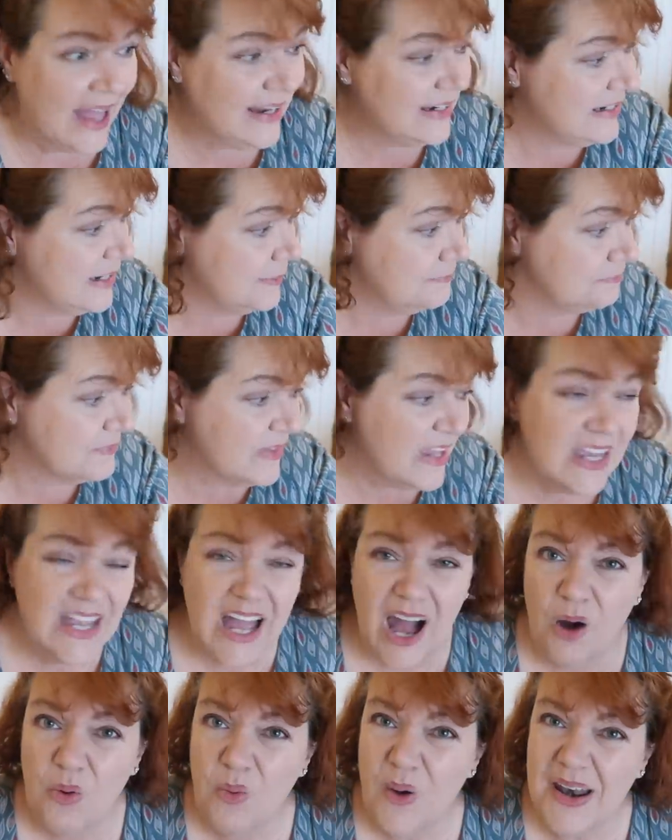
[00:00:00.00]
and I
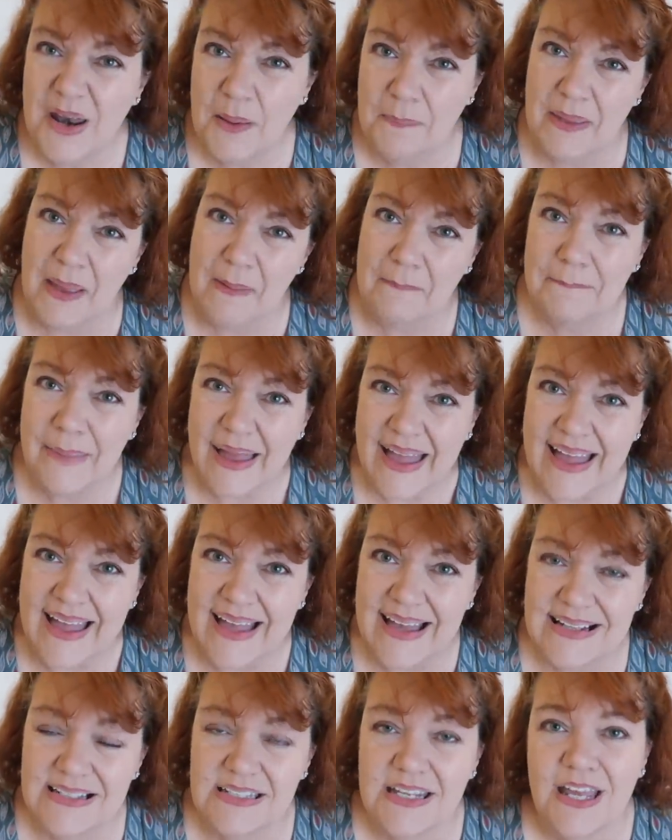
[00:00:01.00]
went a bit
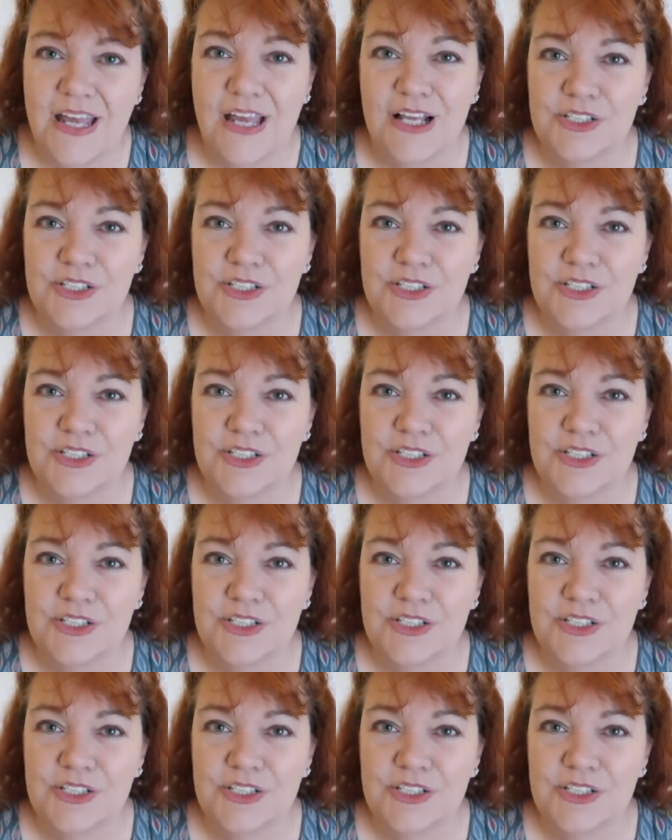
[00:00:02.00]
mad.